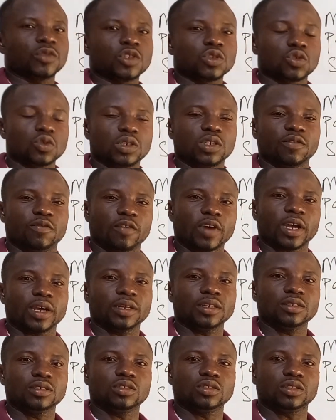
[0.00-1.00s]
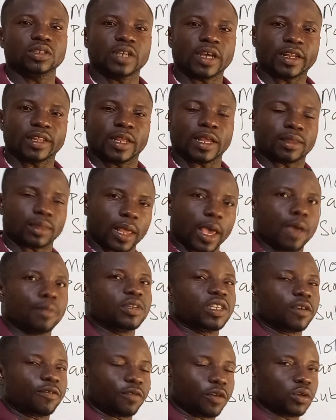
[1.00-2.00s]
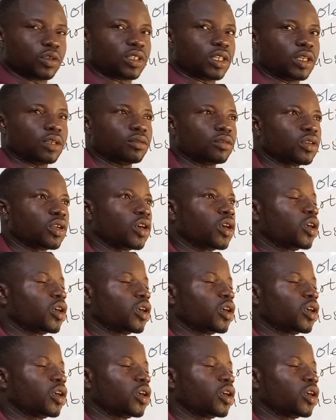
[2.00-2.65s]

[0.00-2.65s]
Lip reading: to define the term diffusion.